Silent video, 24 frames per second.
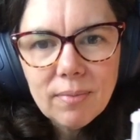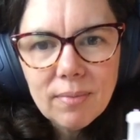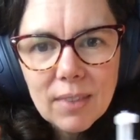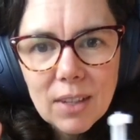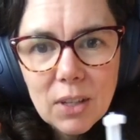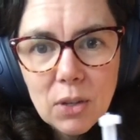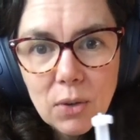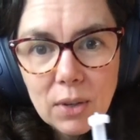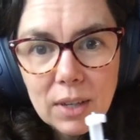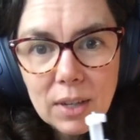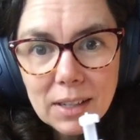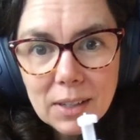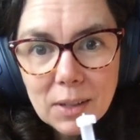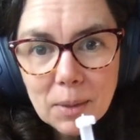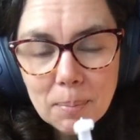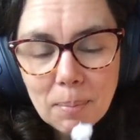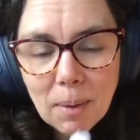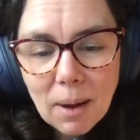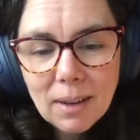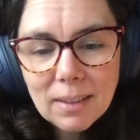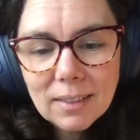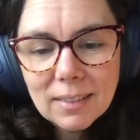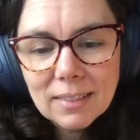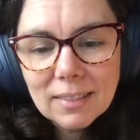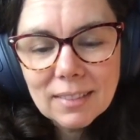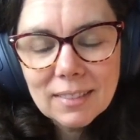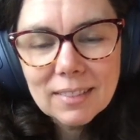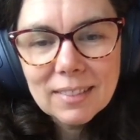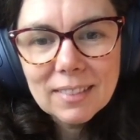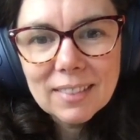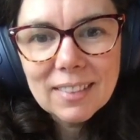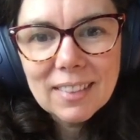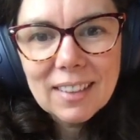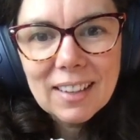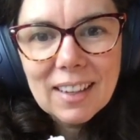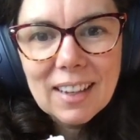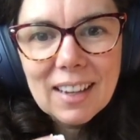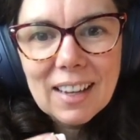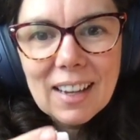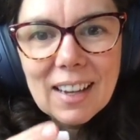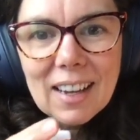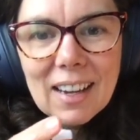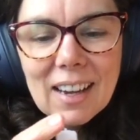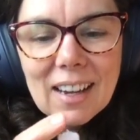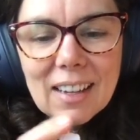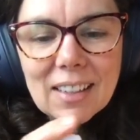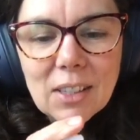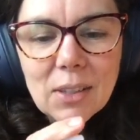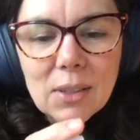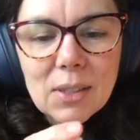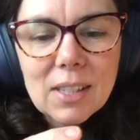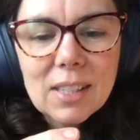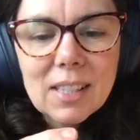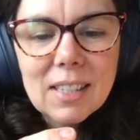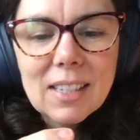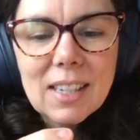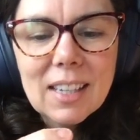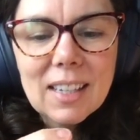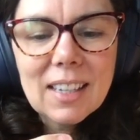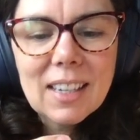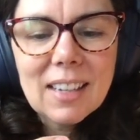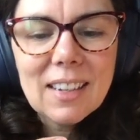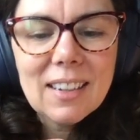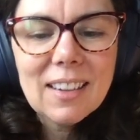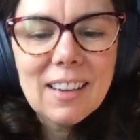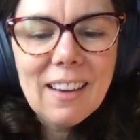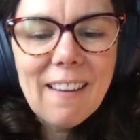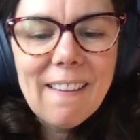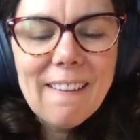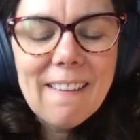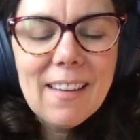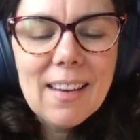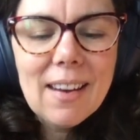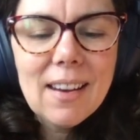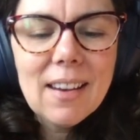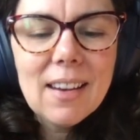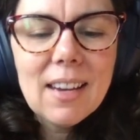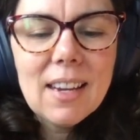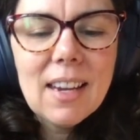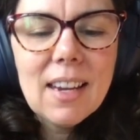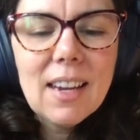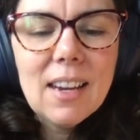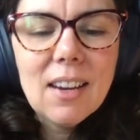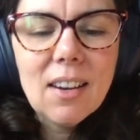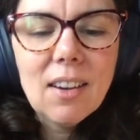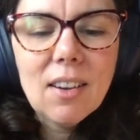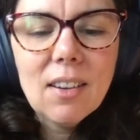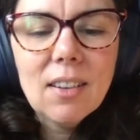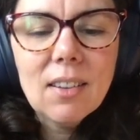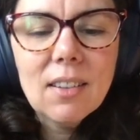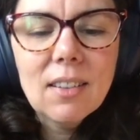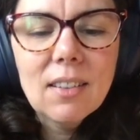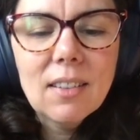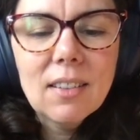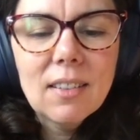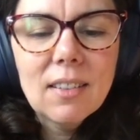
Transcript: you get your button and you stick it in here,